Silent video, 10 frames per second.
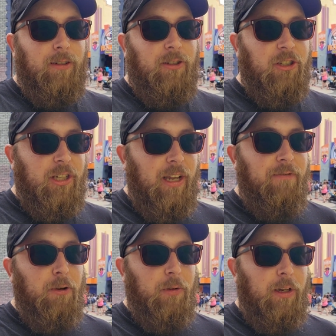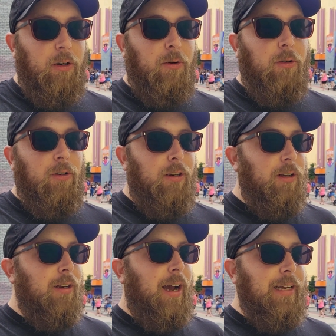just to give you a little
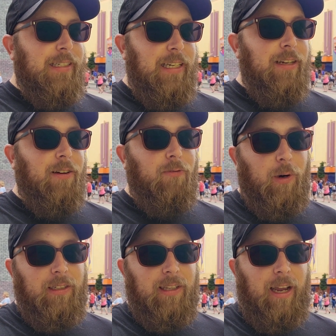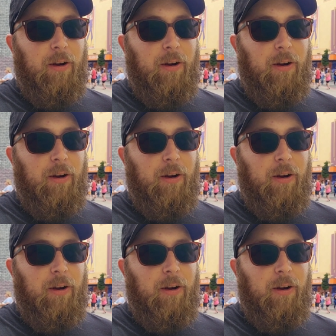idea of what it's like,